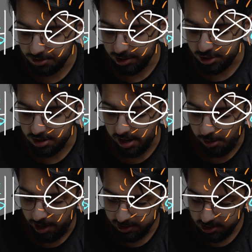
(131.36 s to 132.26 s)
direction
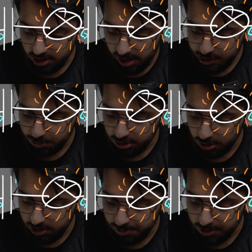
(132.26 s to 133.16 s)
now, and then charge will
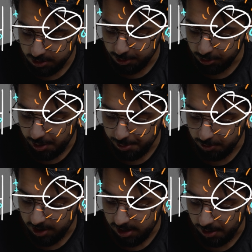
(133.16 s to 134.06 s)
slowly to build up
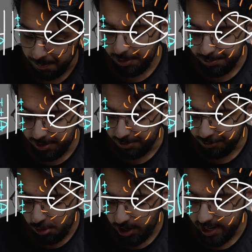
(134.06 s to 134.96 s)
over here. But
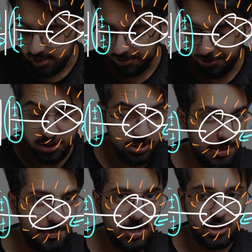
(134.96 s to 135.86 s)
before a sufficient
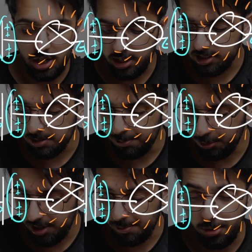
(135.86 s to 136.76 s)
amount of charge can
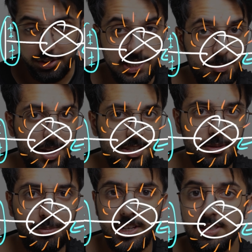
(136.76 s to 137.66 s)
build up on the
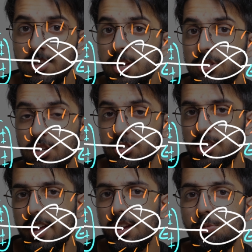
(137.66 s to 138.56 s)
capacitor plates such
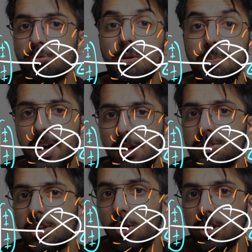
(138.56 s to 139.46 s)
that it will repel
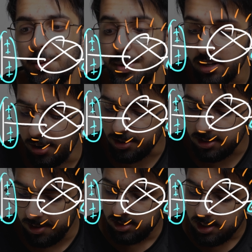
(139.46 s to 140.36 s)
the oncoming
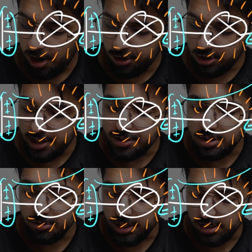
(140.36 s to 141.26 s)
current, the current changes
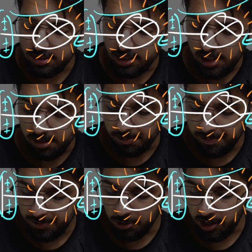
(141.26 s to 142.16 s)
directions again,
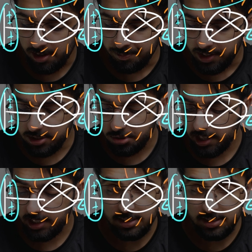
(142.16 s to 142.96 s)
okay? And so that